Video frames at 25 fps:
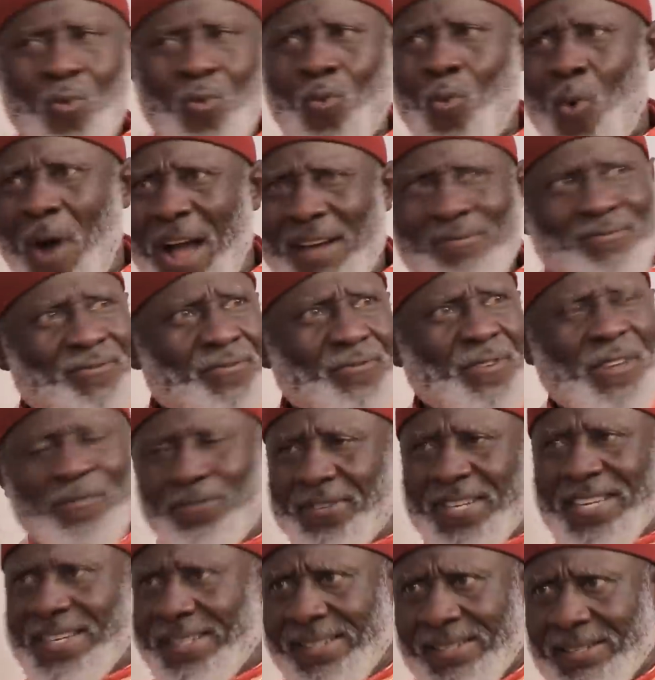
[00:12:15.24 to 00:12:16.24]

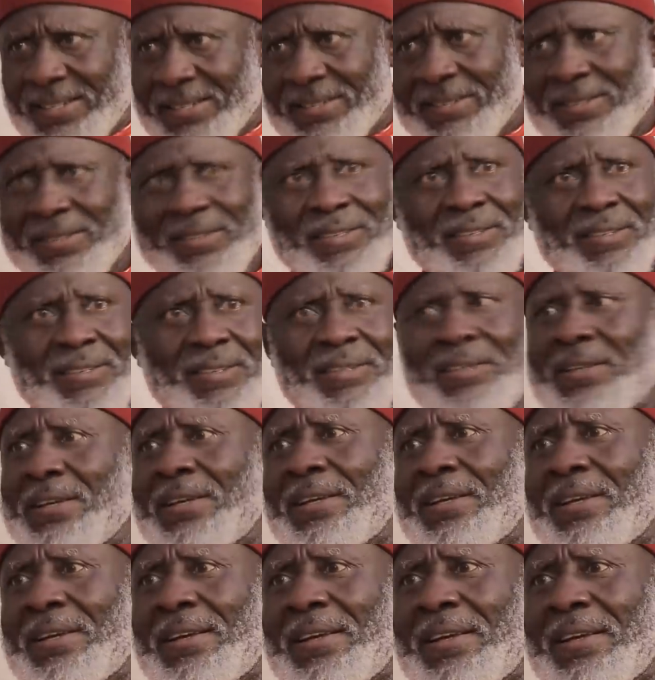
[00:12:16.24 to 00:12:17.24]
115,
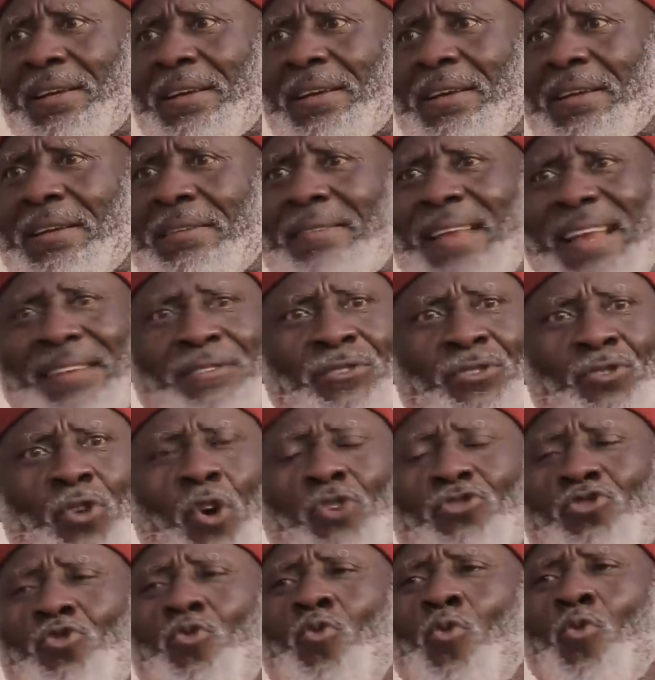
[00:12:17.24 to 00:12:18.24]
that
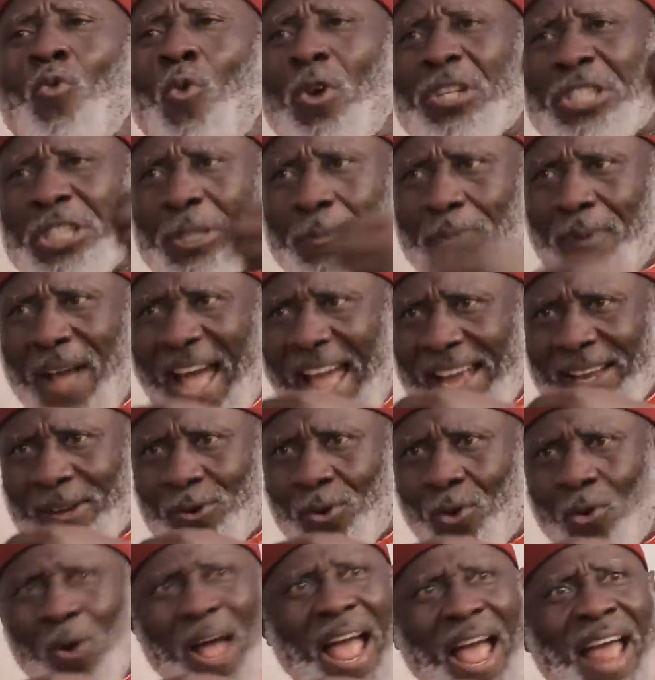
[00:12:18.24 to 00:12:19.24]
those who worship
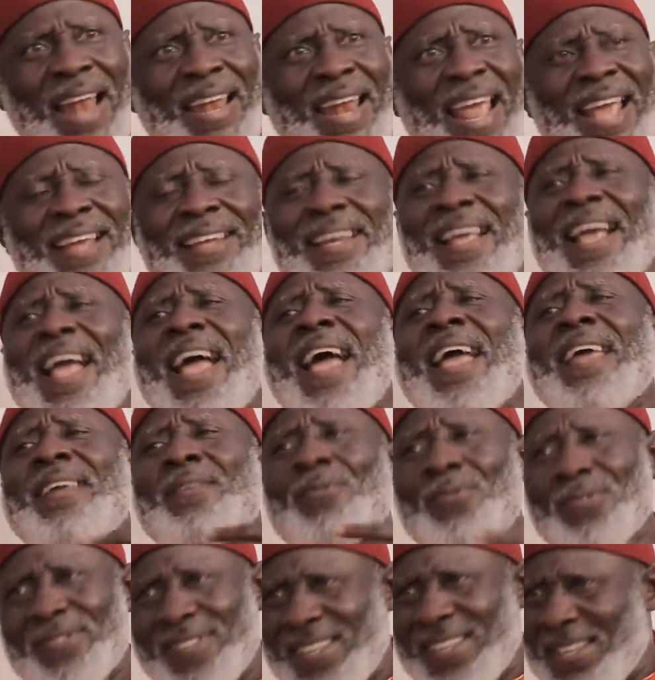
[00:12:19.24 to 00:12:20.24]
idols are like the
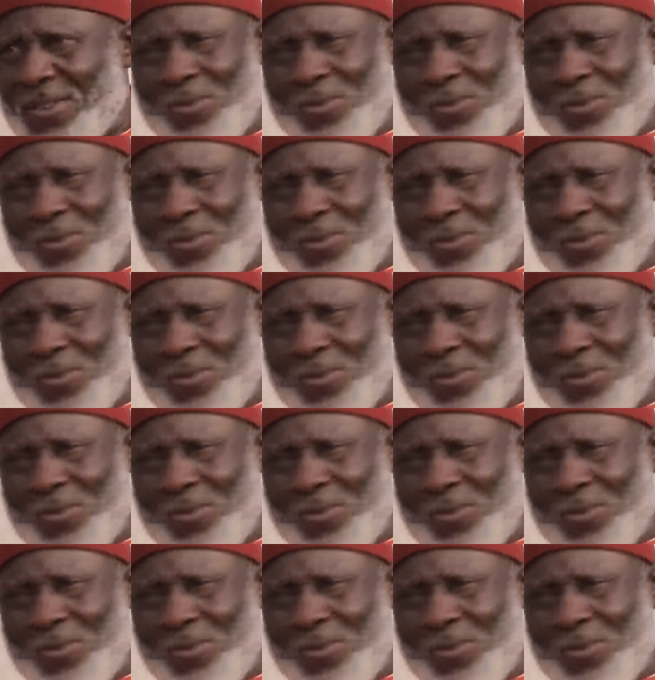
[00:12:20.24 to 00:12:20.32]
idols